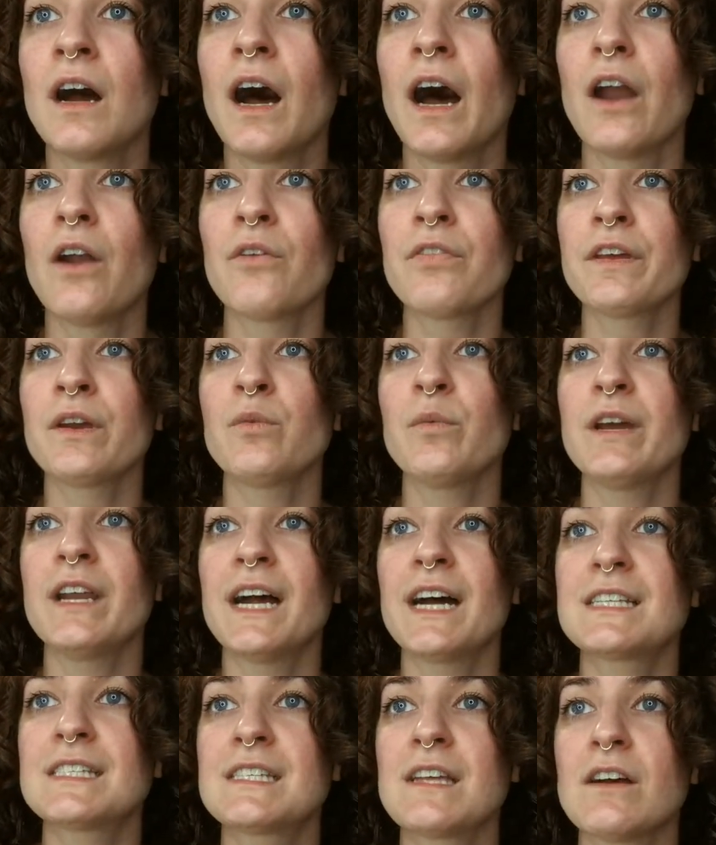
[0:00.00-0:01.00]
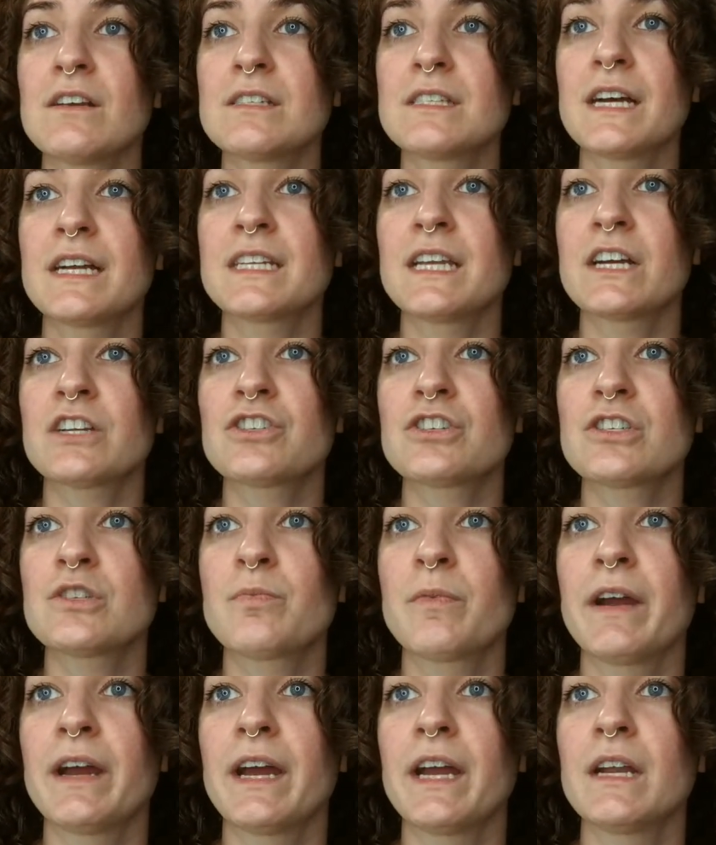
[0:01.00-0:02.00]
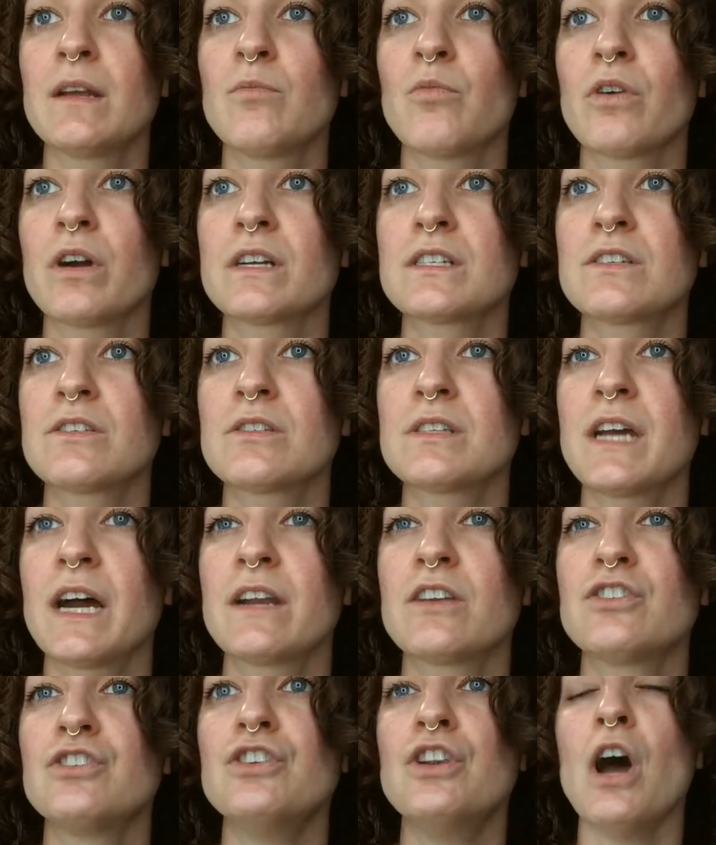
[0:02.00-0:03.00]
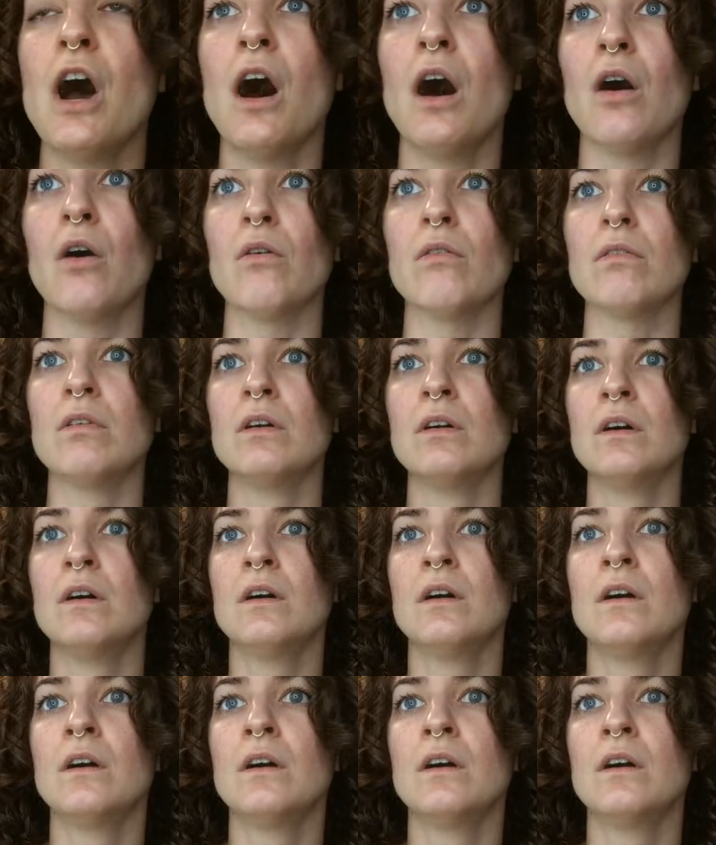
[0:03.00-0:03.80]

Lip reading: I don't think We Dad sells that texture spray anymore. It's so sad. No.